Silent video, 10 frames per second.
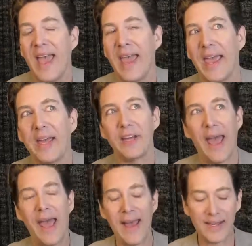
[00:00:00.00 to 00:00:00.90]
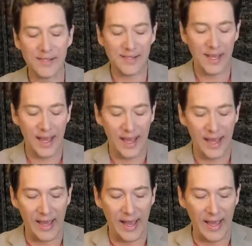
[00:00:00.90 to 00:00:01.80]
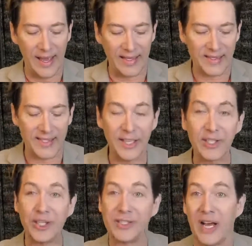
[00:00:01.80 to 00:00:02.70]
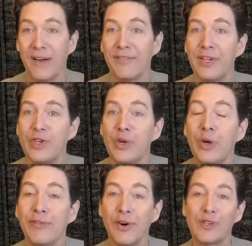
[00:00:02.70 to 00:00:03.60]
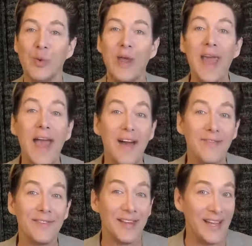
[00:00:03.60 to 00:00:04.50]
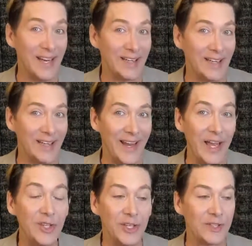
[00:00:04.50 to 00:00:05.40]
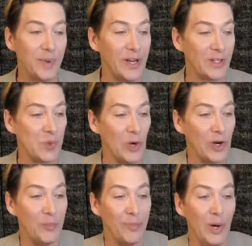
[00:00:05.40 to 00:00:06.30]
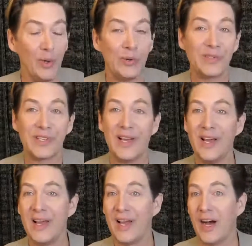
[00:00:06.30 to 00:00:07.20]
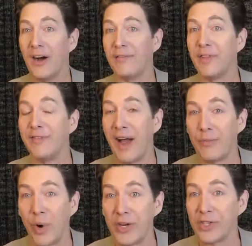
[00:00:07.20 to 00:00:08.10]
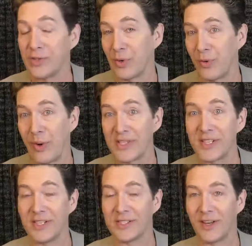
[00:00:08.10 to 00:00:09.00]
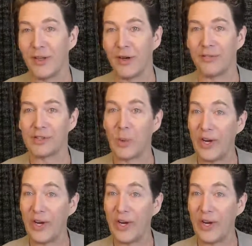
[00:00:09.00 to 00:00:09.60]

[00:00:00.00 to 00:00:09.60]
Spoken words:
And as extensions of this universe, we have inclinations because we're composed of the vibrations or the resonance of the universe.